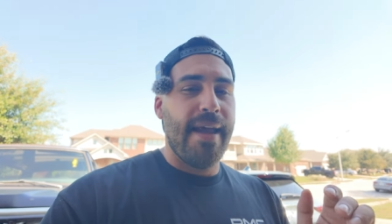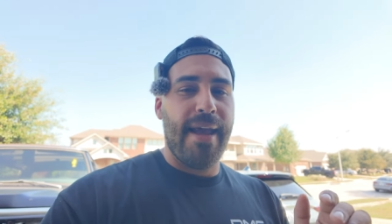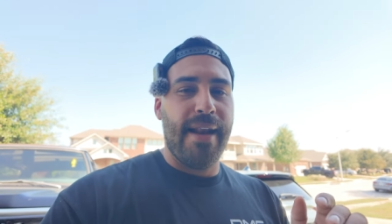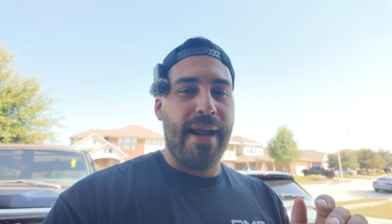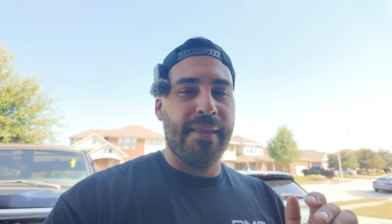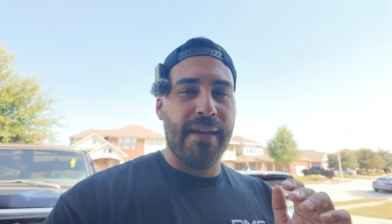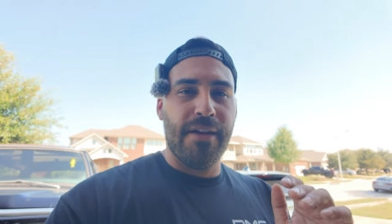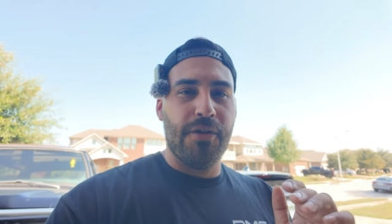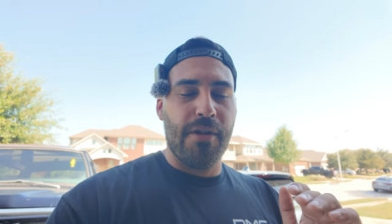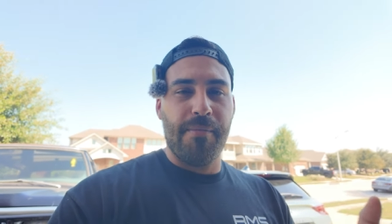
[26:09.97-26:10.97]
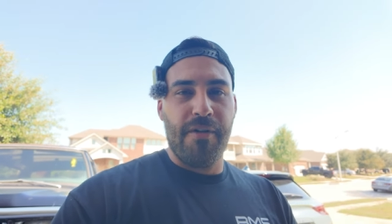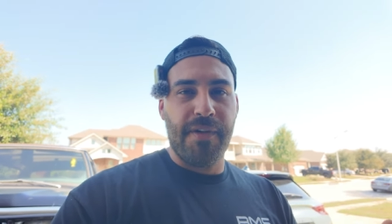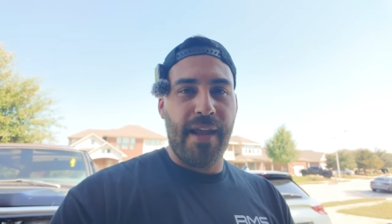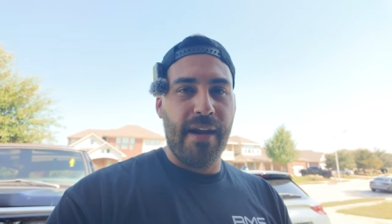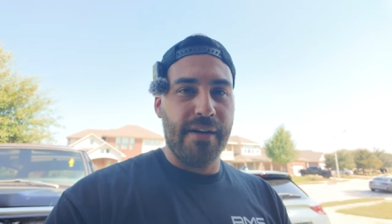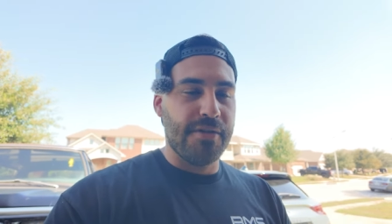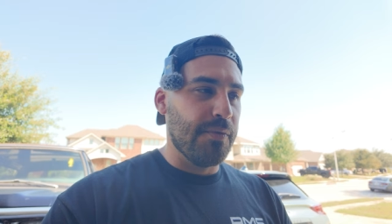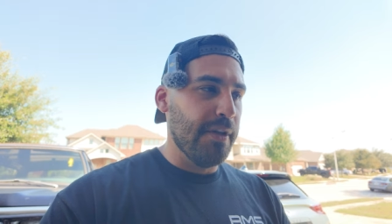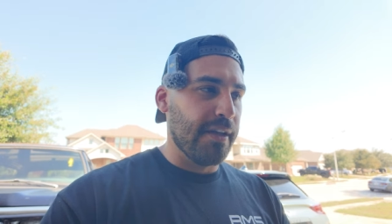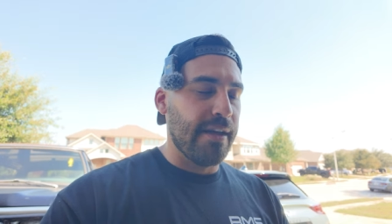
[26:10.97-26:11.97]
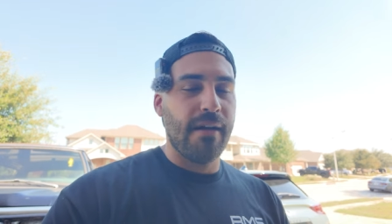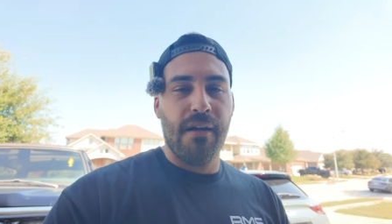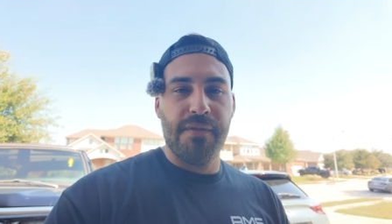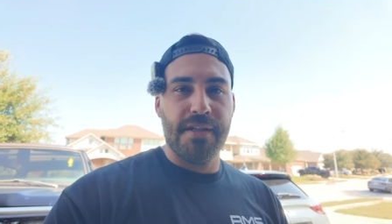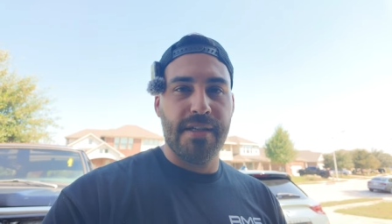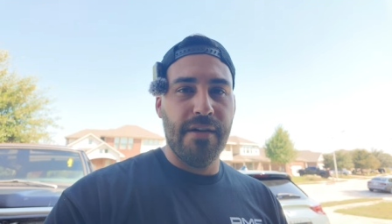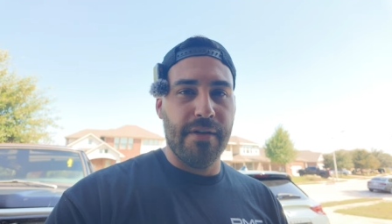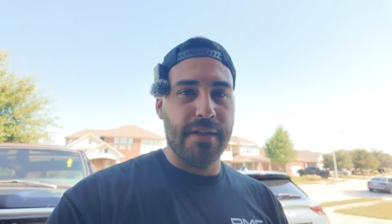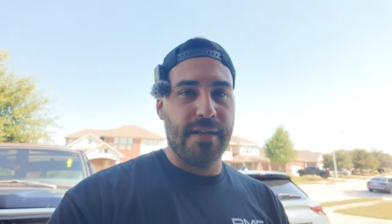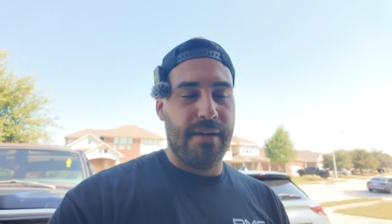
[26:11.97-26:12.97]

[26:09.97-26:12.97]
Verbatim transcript: and I think you're the perfect candidate to really kick off the series.